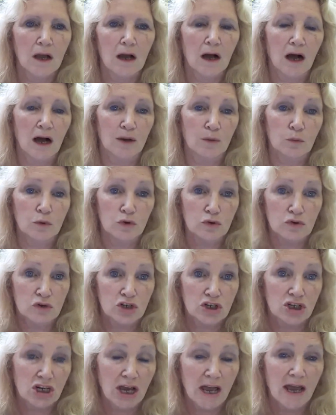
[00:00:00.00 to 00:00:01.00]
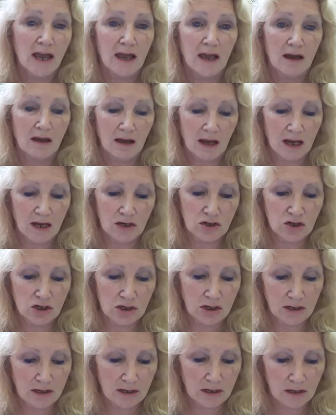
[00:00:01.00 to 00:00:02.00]
I will share
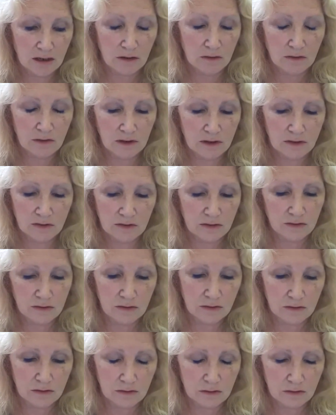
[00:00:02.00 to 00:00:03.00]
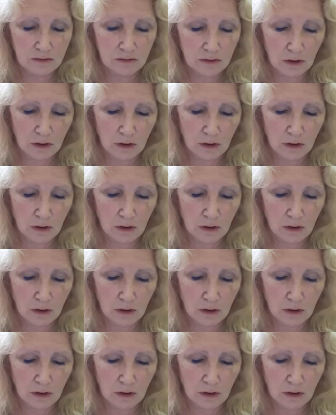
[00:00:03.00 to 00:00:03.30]
actually this